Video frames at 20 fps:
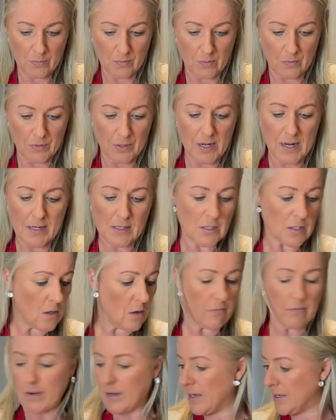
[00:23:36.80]
but it is
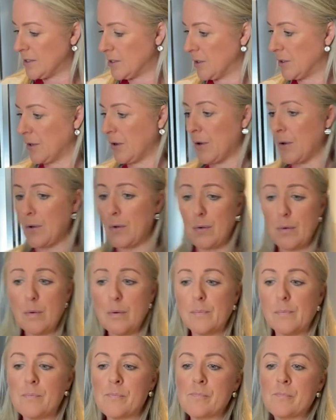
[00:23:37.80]
totally worth it.
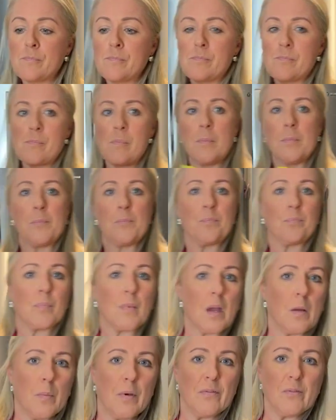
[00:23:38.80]
Absolutely
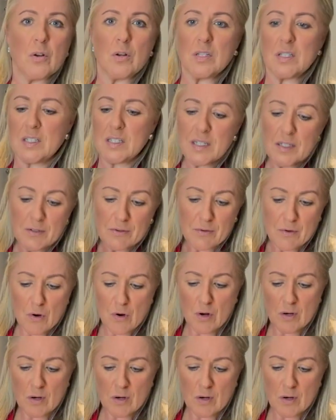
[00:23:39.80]
100% worth it.